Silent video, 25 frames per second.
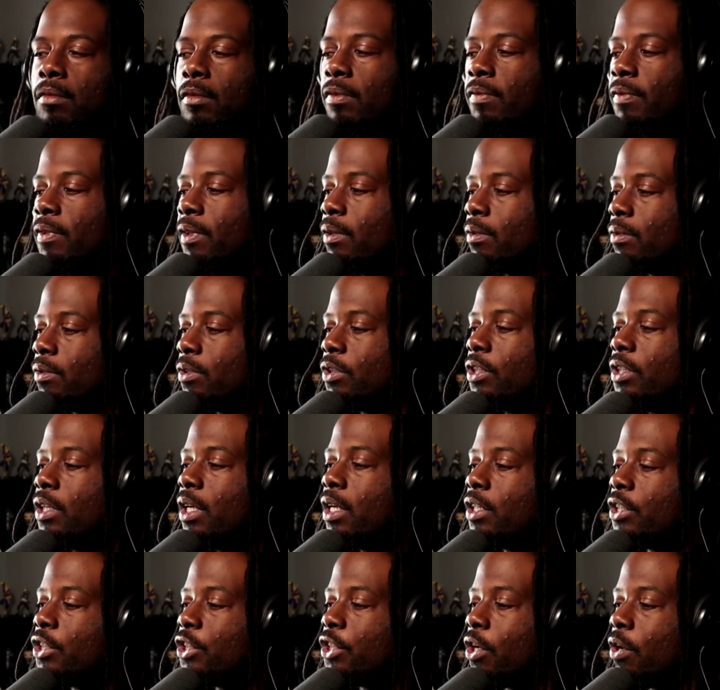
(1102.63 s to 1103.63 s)
If you don't
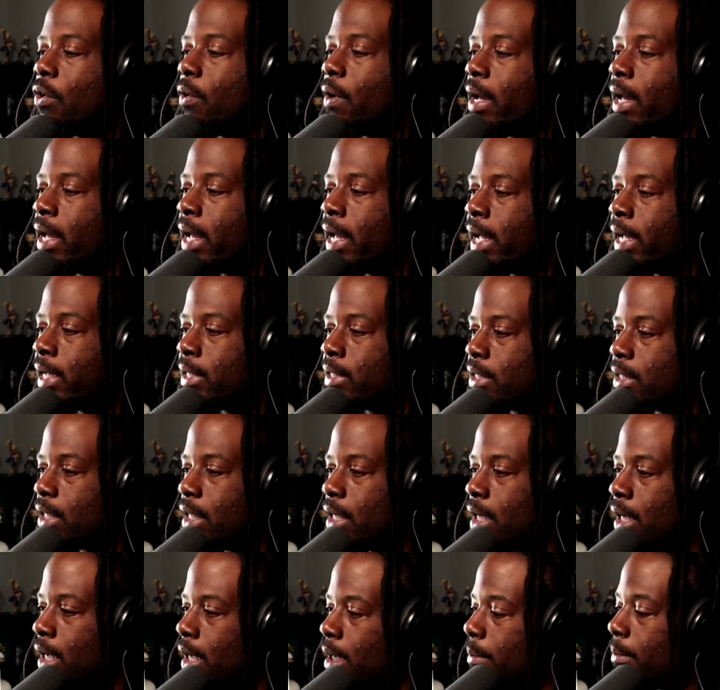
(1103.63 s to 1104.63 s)
shut your ass
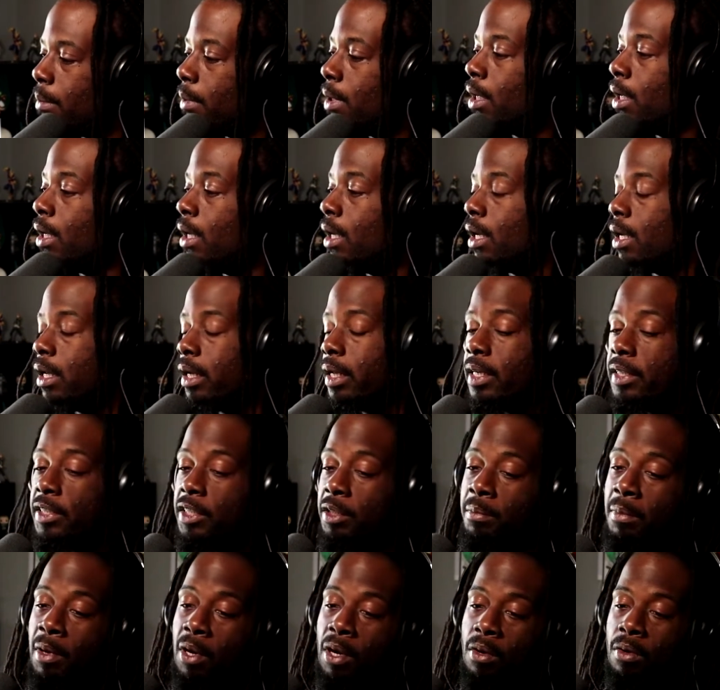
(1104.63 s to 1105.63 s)
up. Listen,
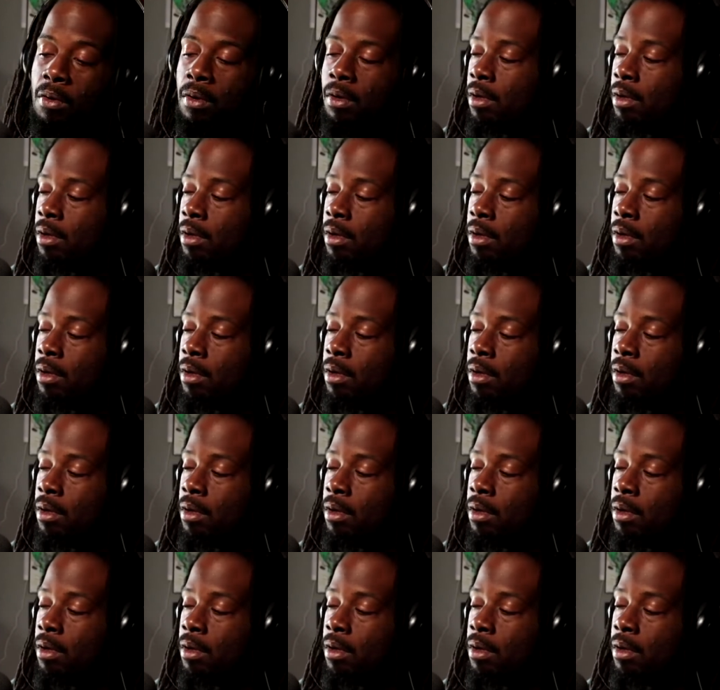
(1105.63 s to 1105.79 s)
bro.